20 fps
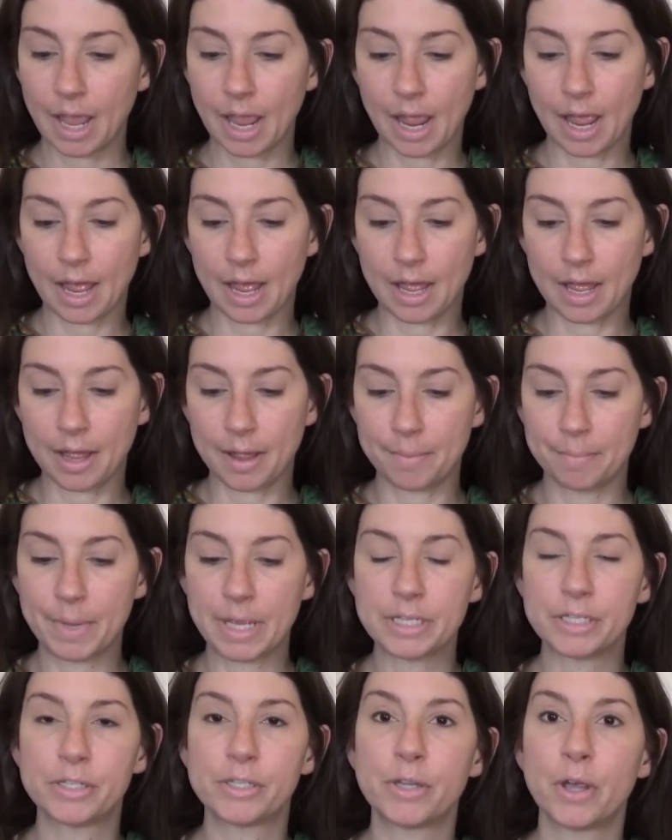Um,
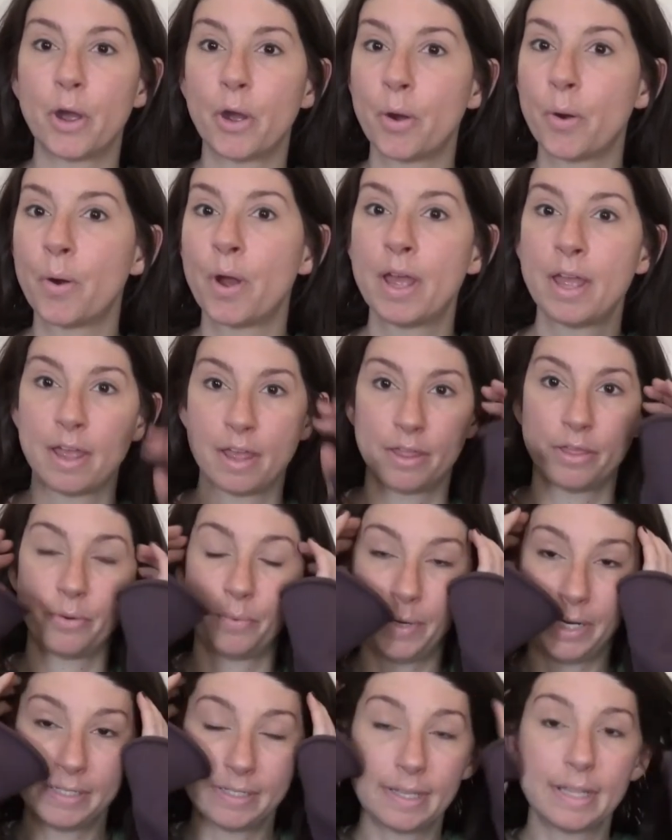so the
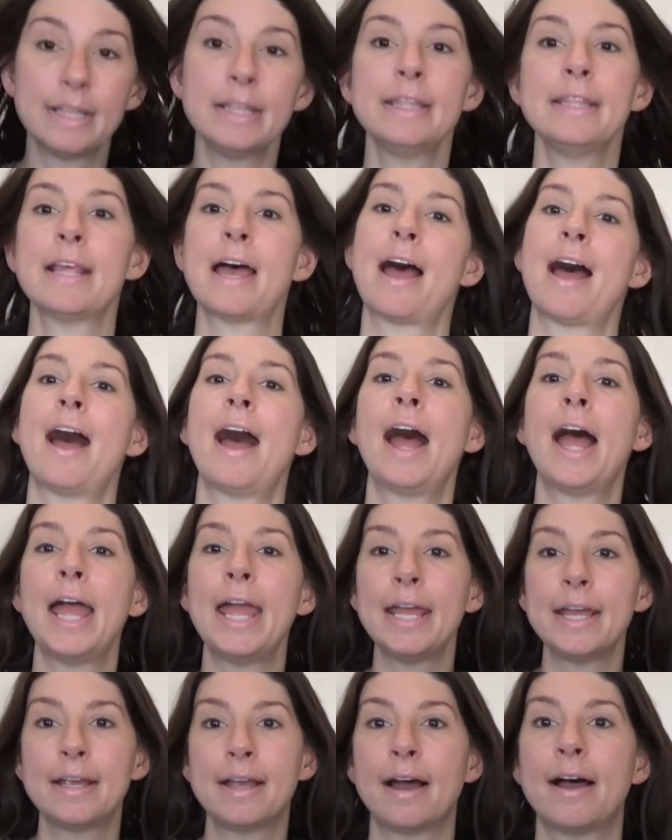reason
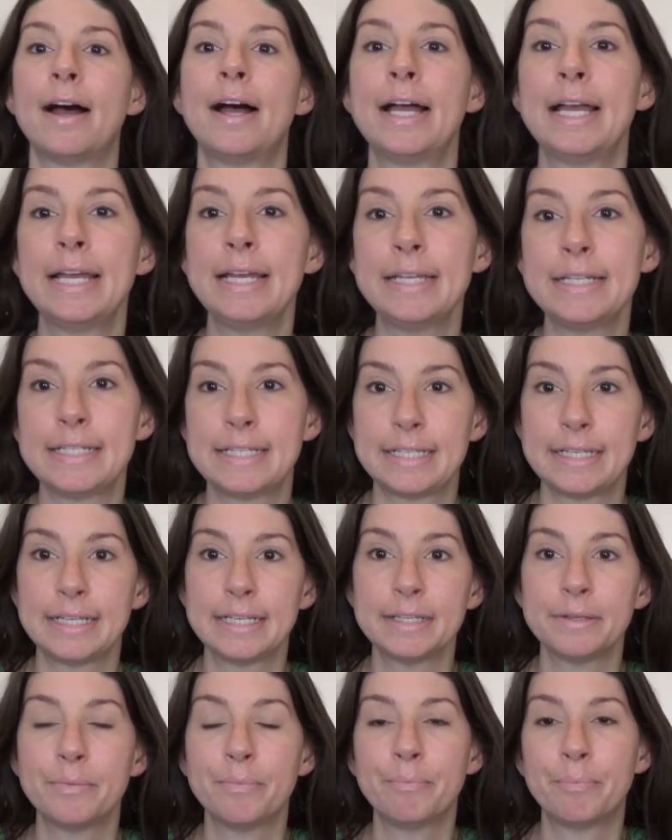I got
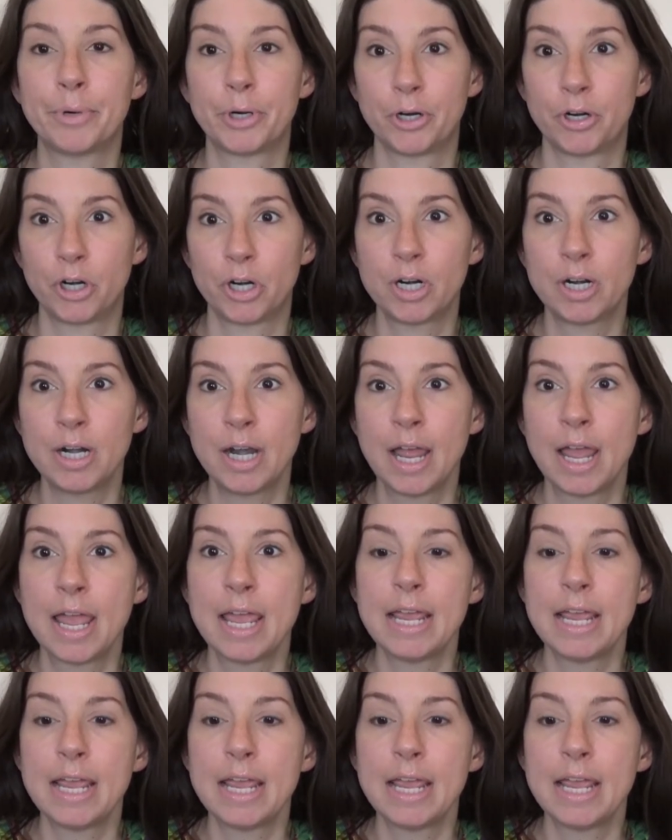Myrrh